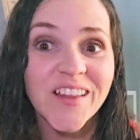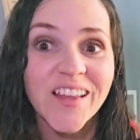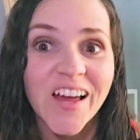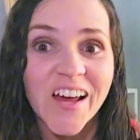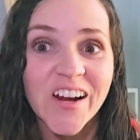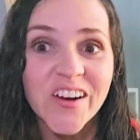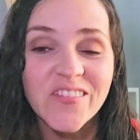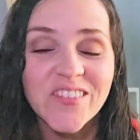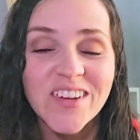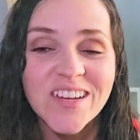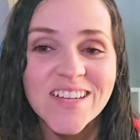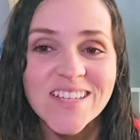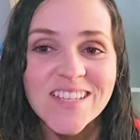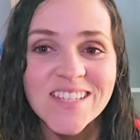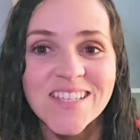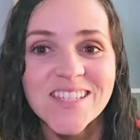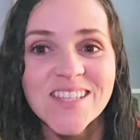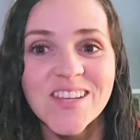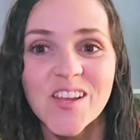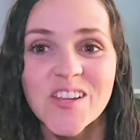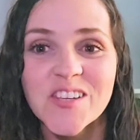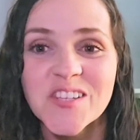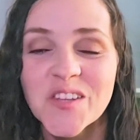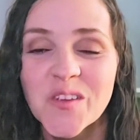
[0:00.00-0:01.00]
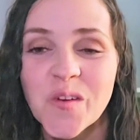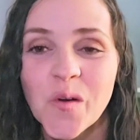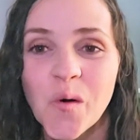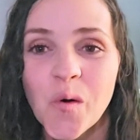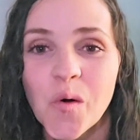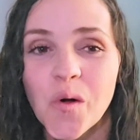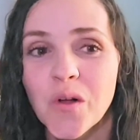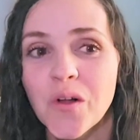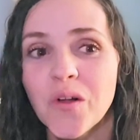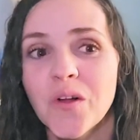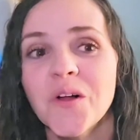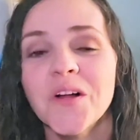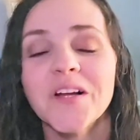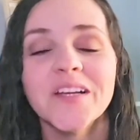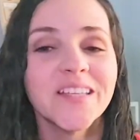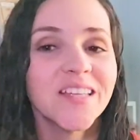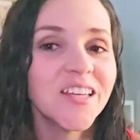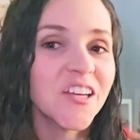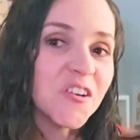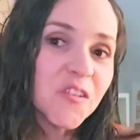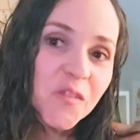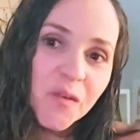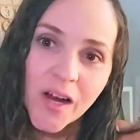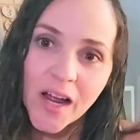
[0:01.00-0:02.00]
lot of us school
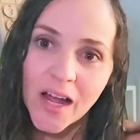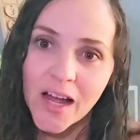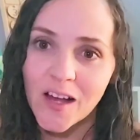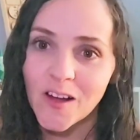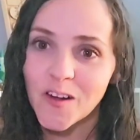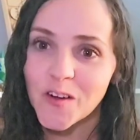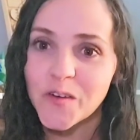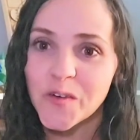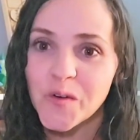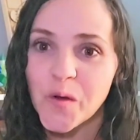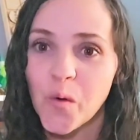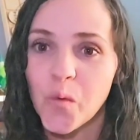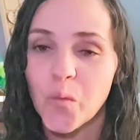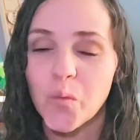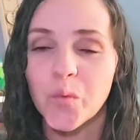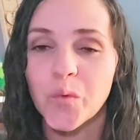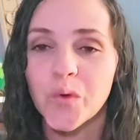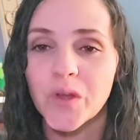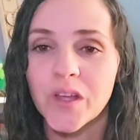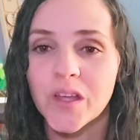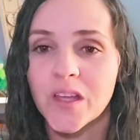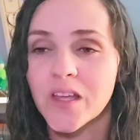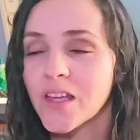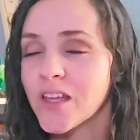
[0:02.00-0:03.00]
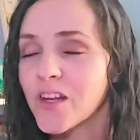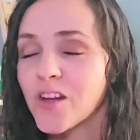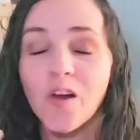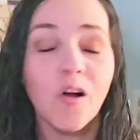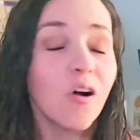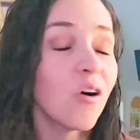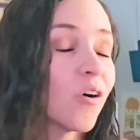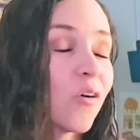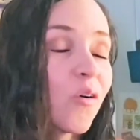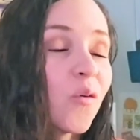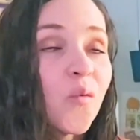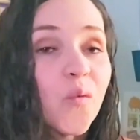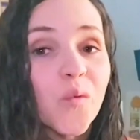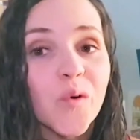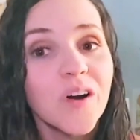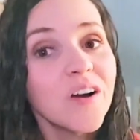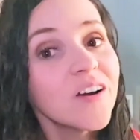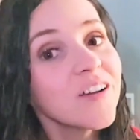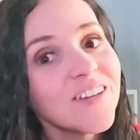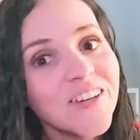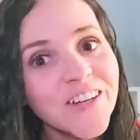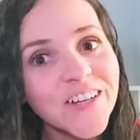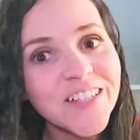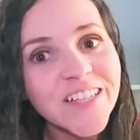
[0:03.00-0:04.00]
year-round. We know
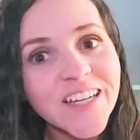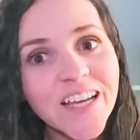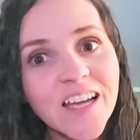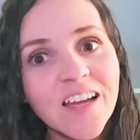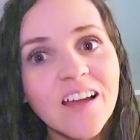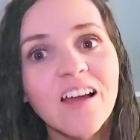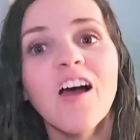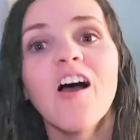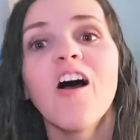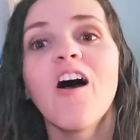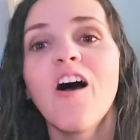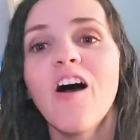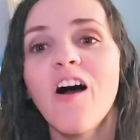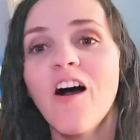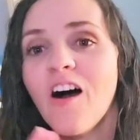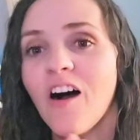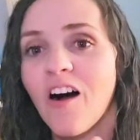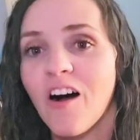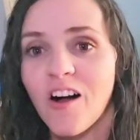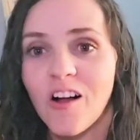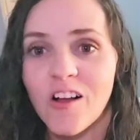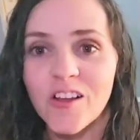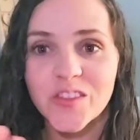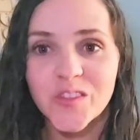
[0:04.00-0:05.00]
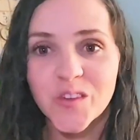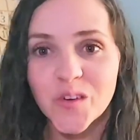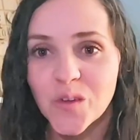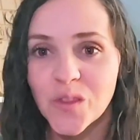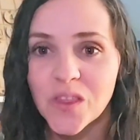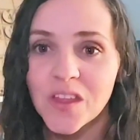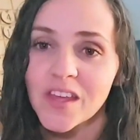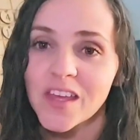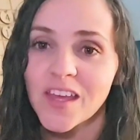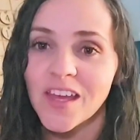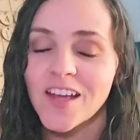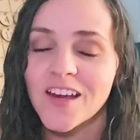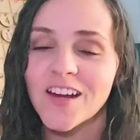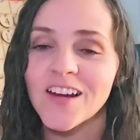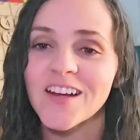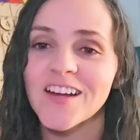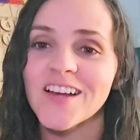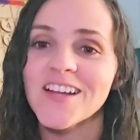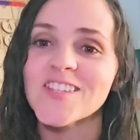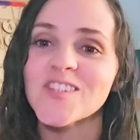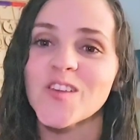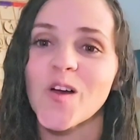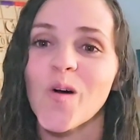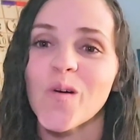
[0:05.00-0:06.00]
we're learning all through the year.
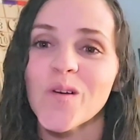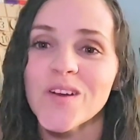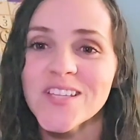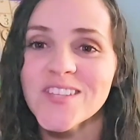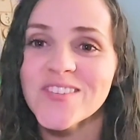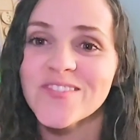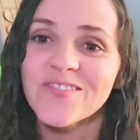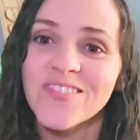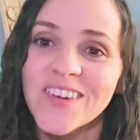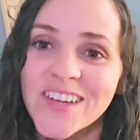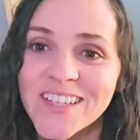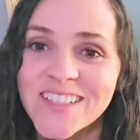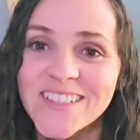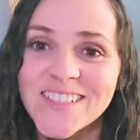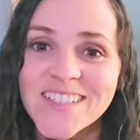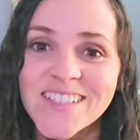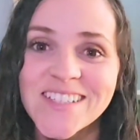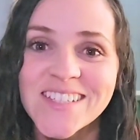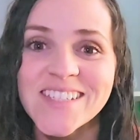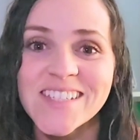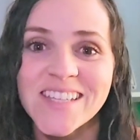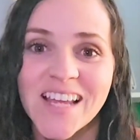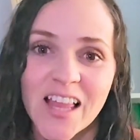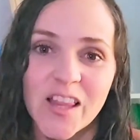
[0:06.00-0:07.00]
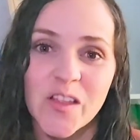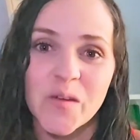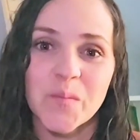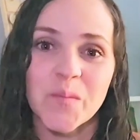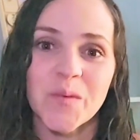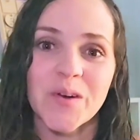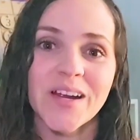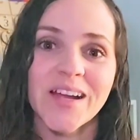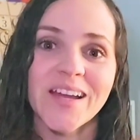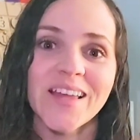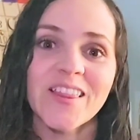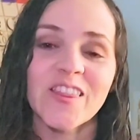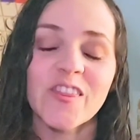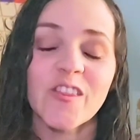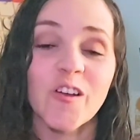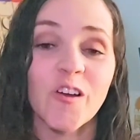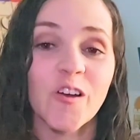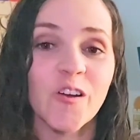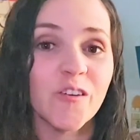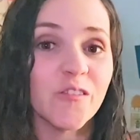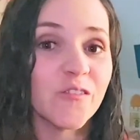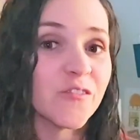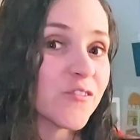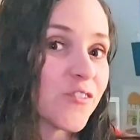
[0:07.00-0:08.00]
It's always fun to celebrate
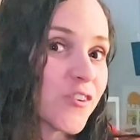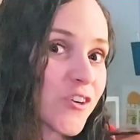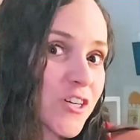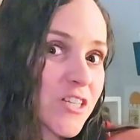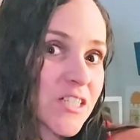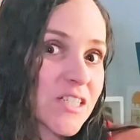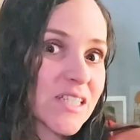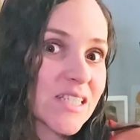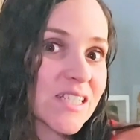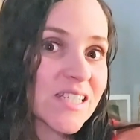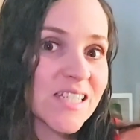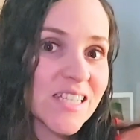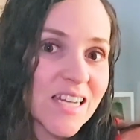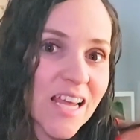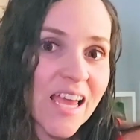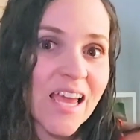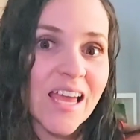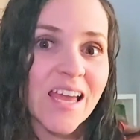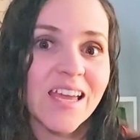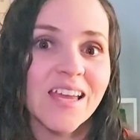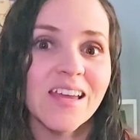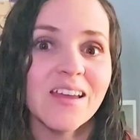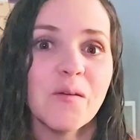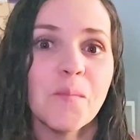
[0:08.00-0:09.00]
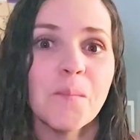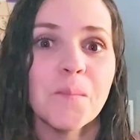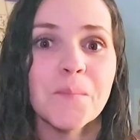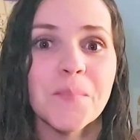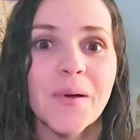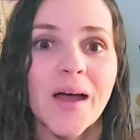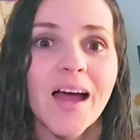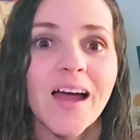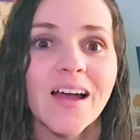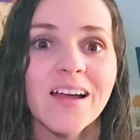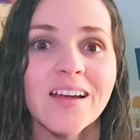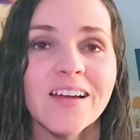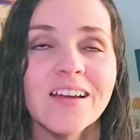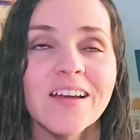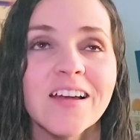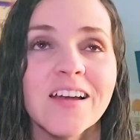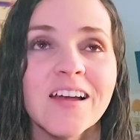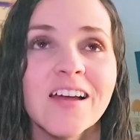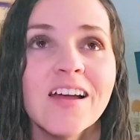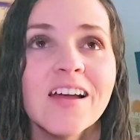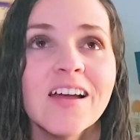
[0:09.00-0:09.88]
the first day back